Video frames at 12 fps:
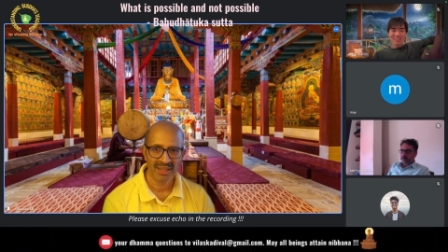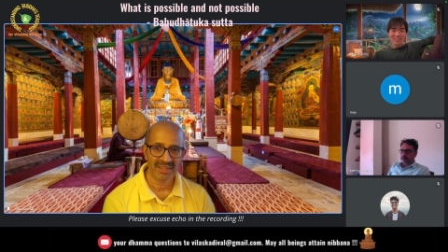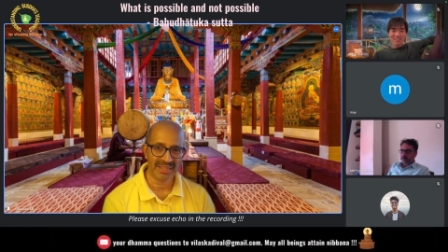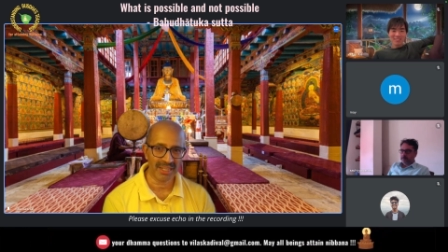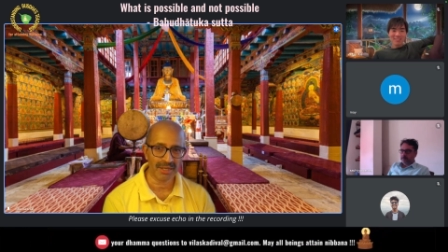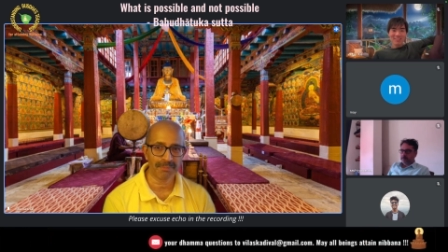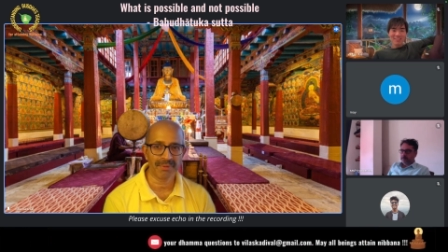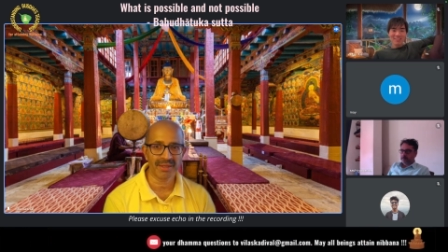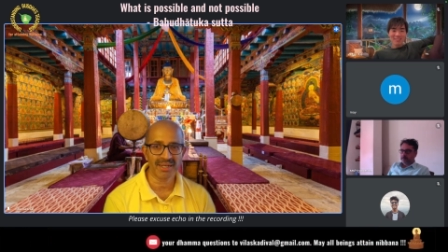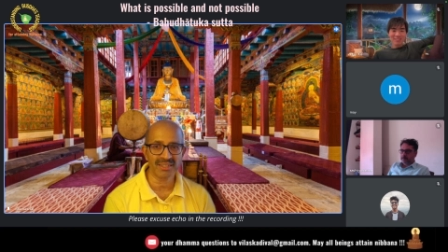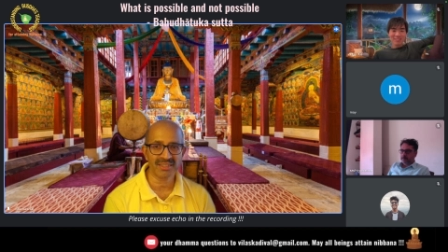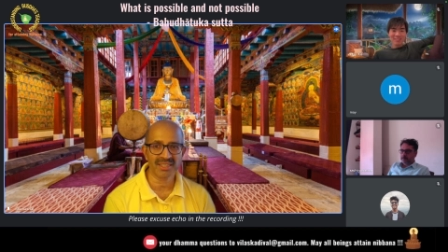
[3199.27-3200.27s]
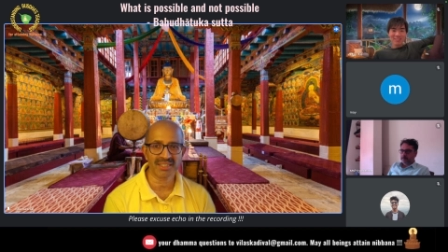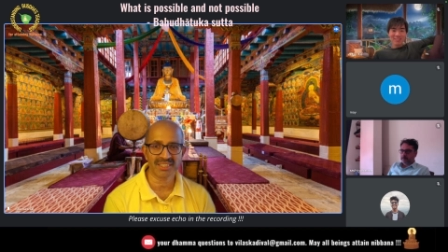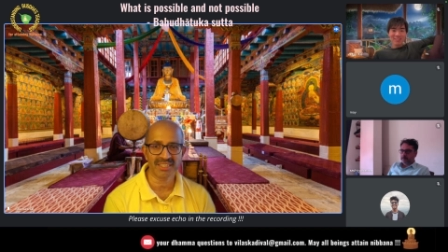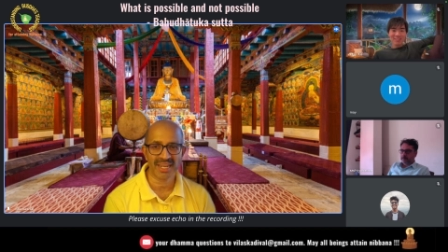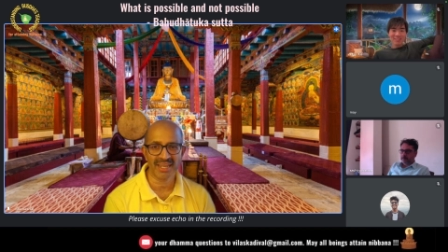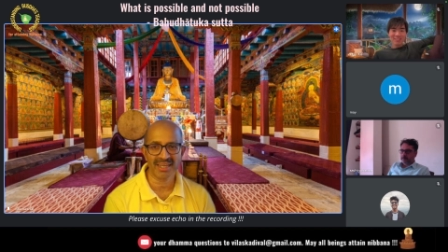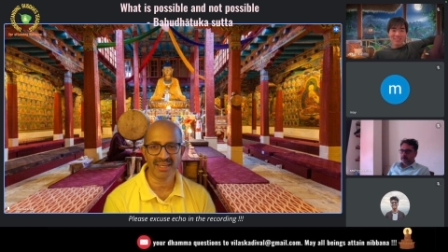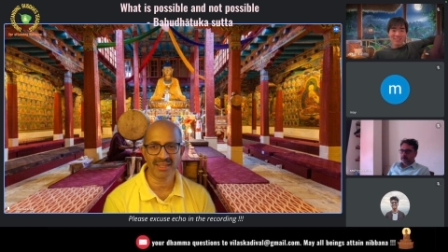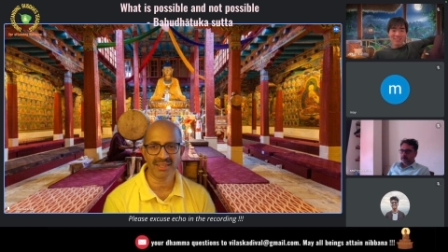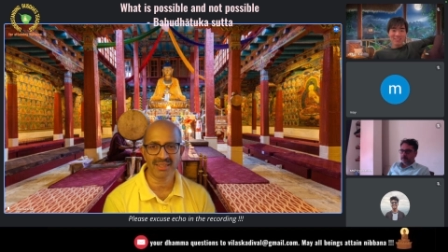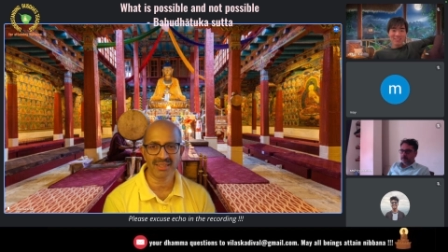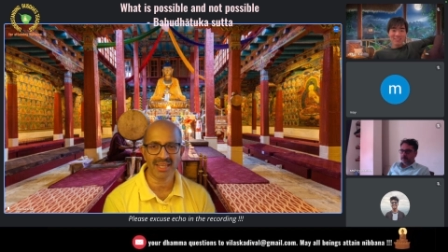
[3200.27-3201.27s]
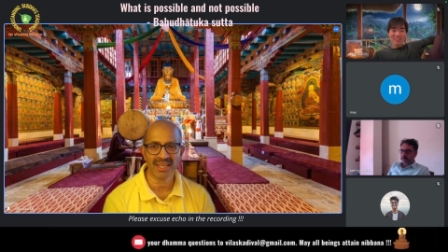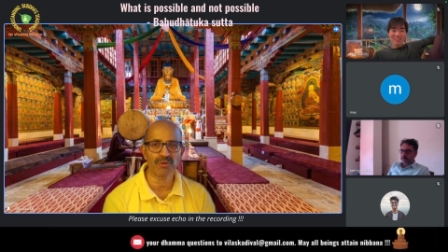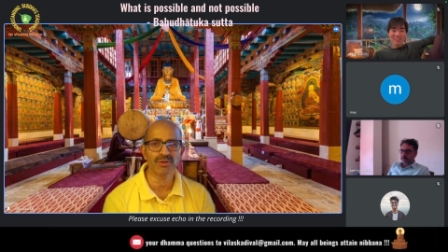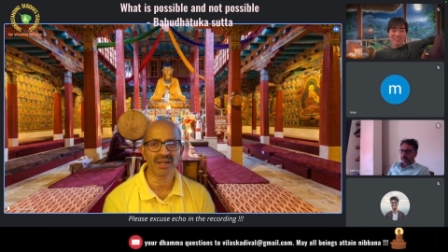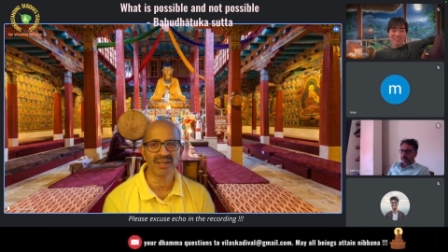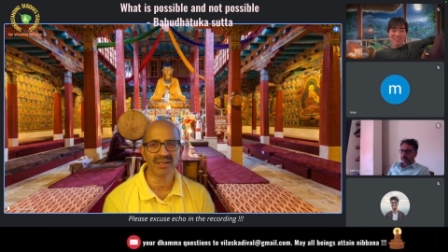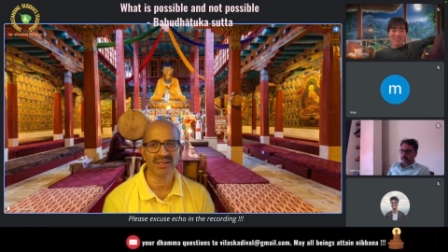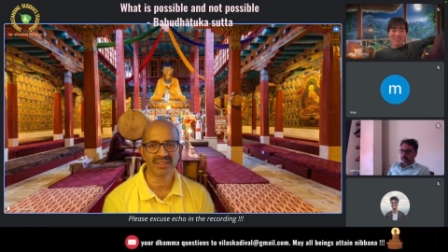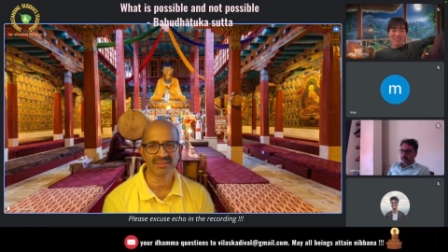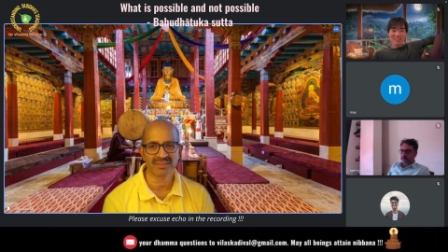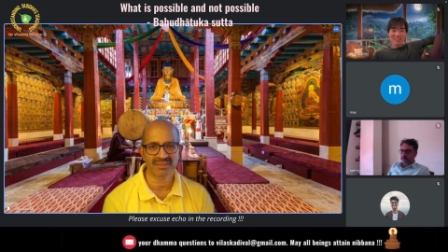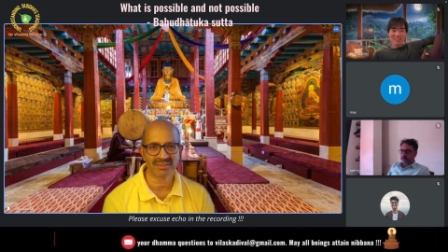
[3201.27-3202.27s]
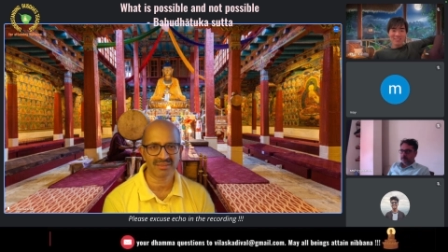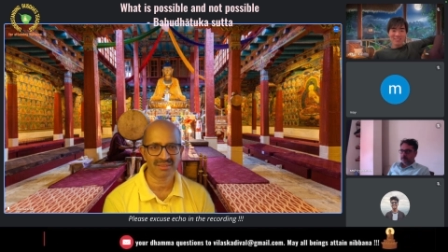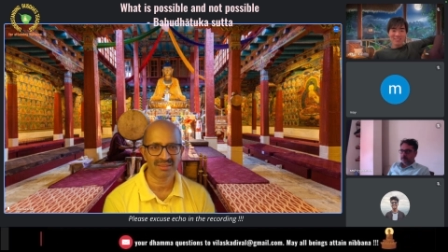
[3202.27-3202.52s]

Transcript: Their parents are staying in their own countries.